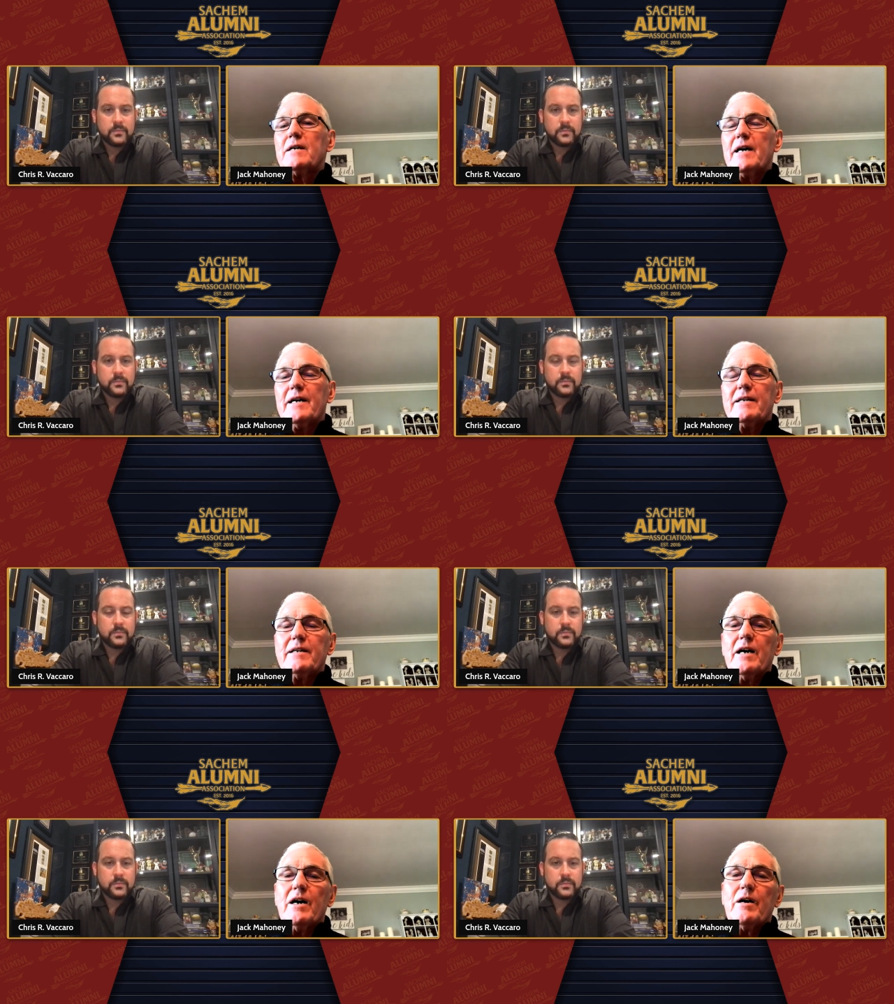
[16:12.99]
Speaker 1: and
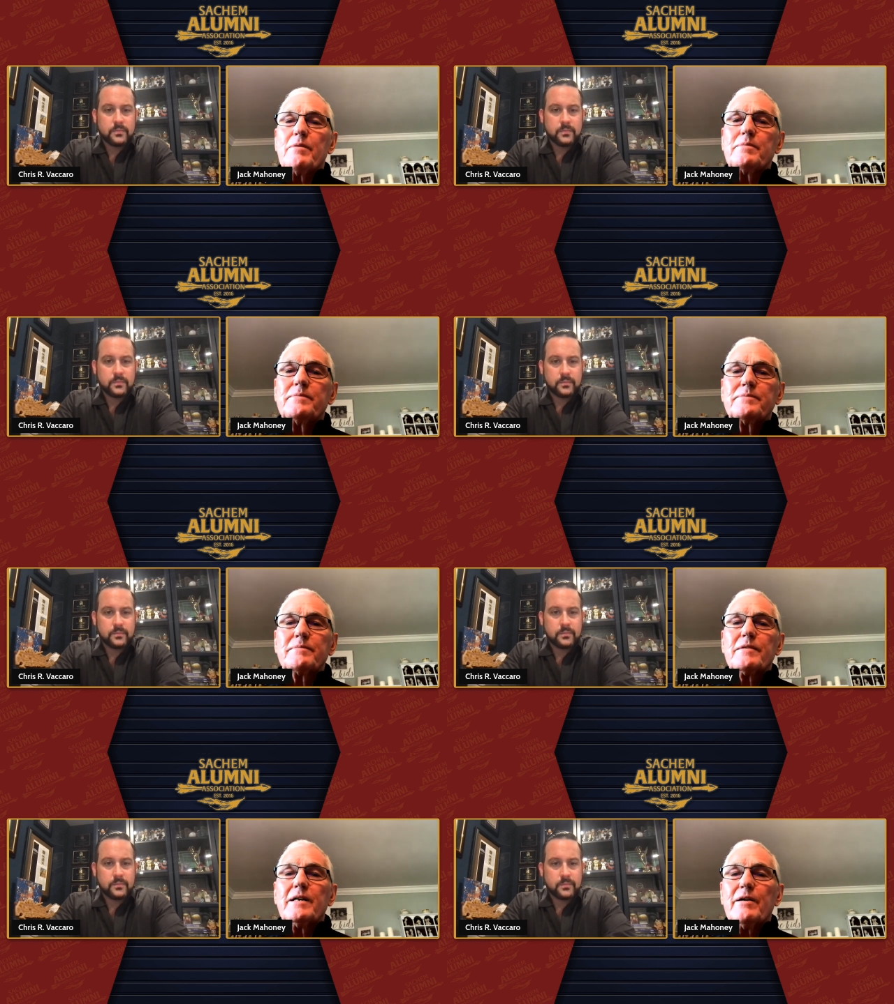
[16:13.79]
um,
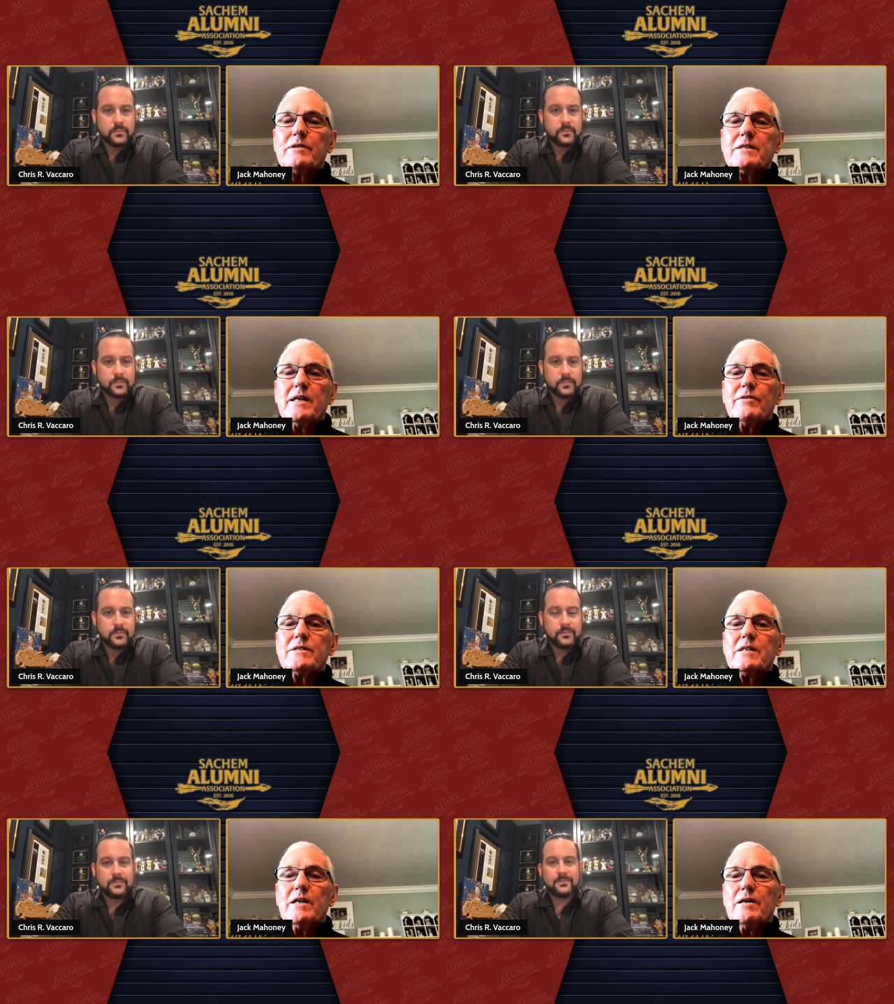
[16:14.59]
it was it
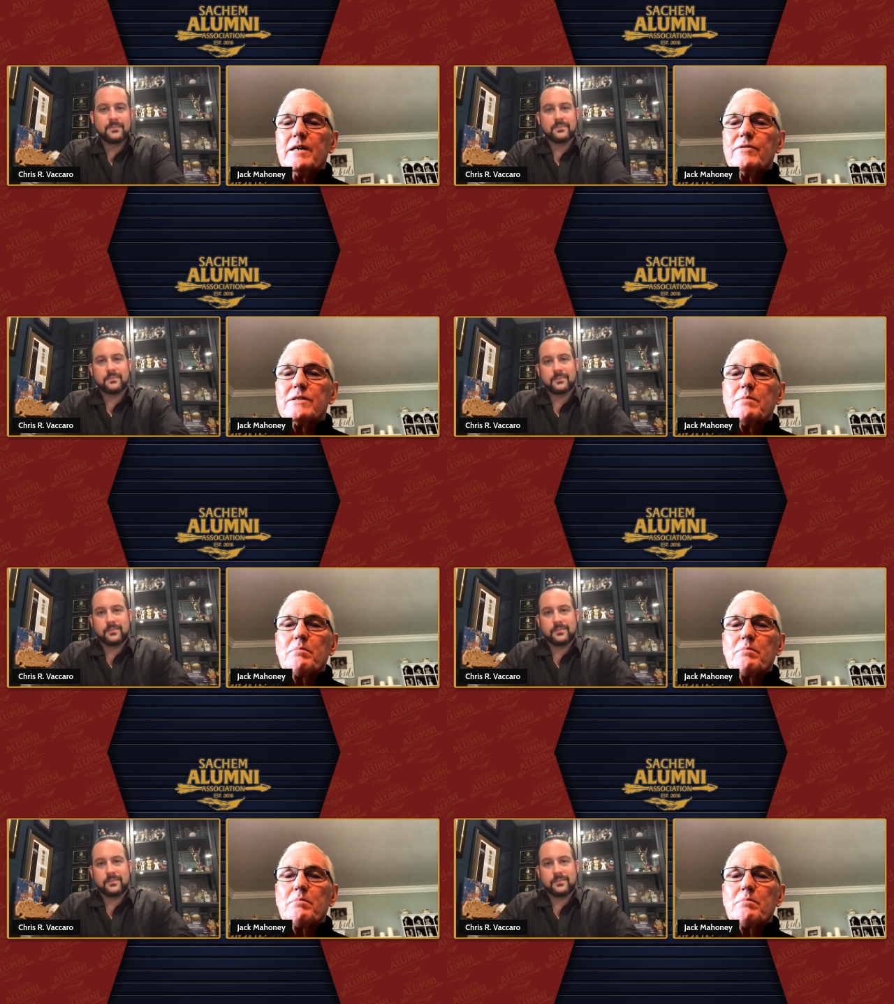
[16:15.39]
was a it was a